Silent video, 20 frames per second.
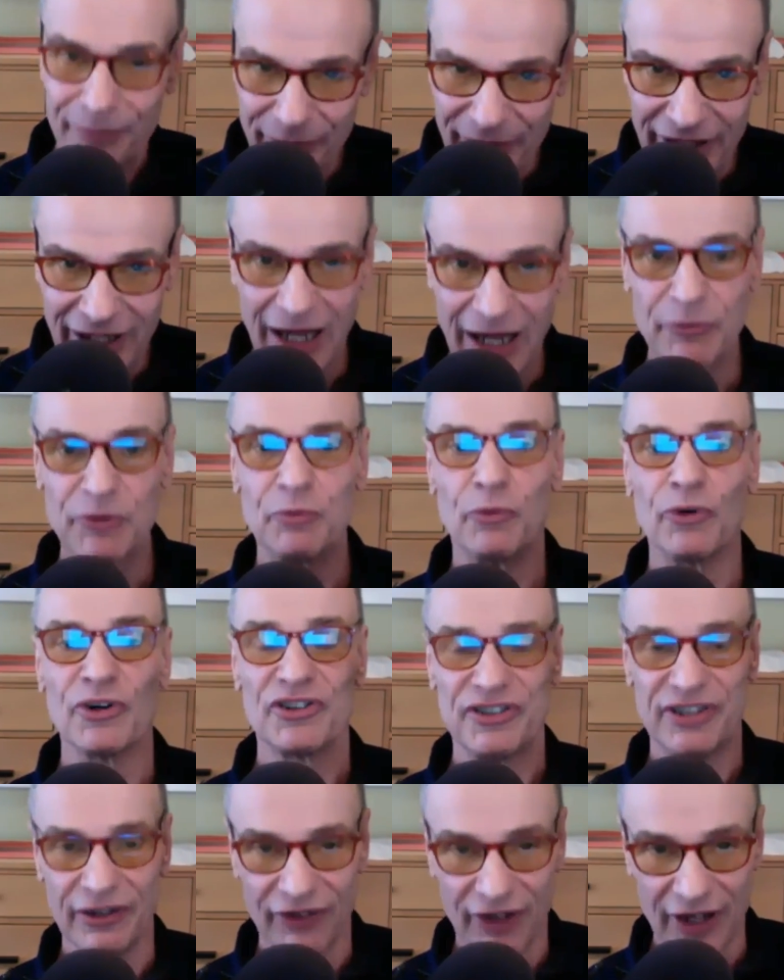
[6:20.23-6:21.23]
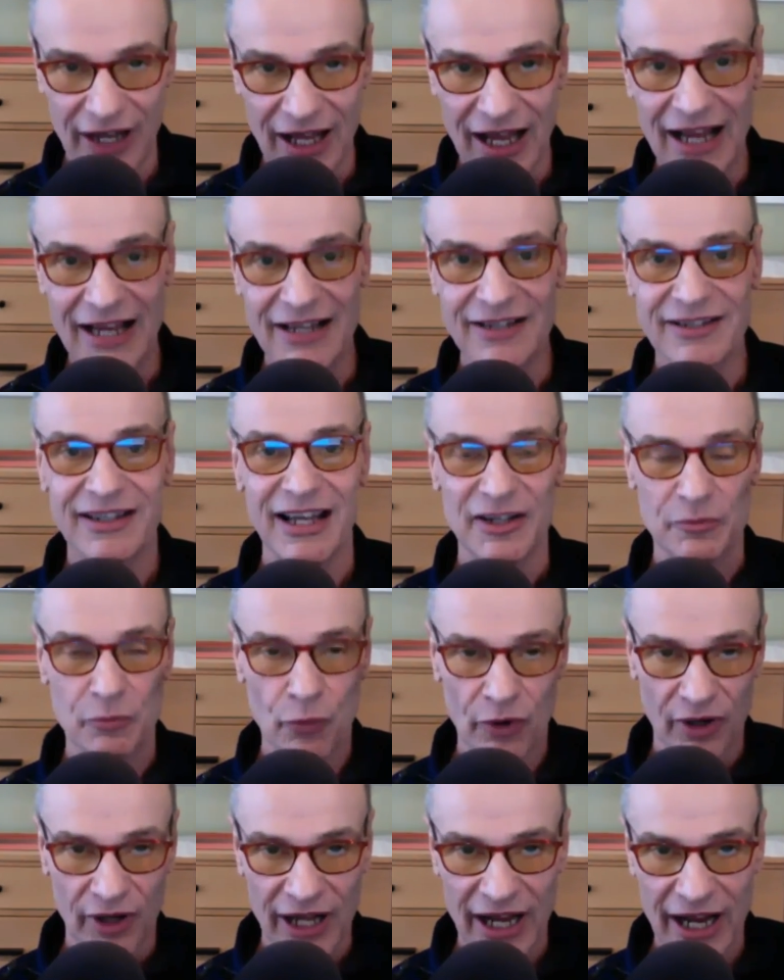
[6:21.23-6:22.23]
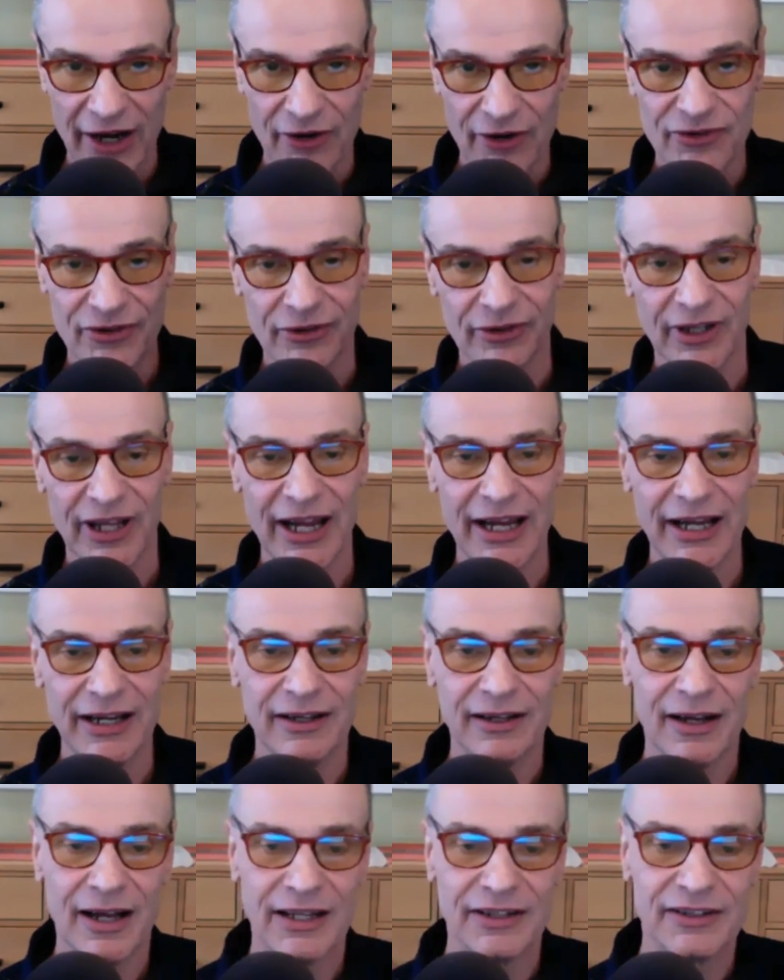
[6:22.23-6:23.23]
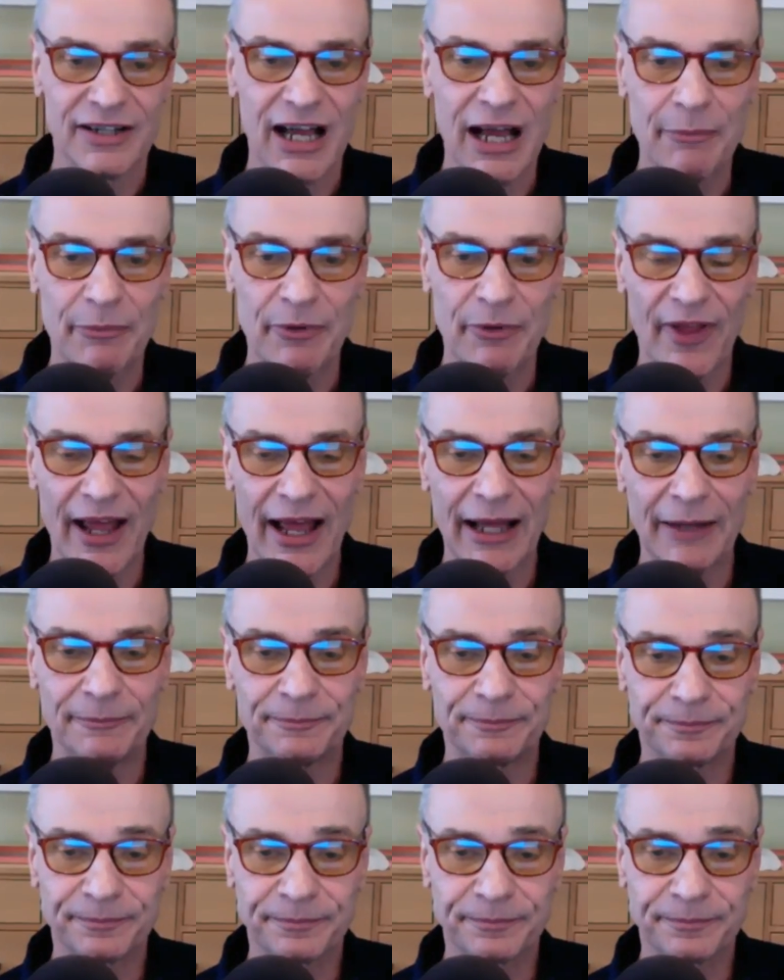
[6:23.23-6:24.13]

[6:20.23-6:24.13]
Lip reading: becomes more civilized as more layers are laid on top of that.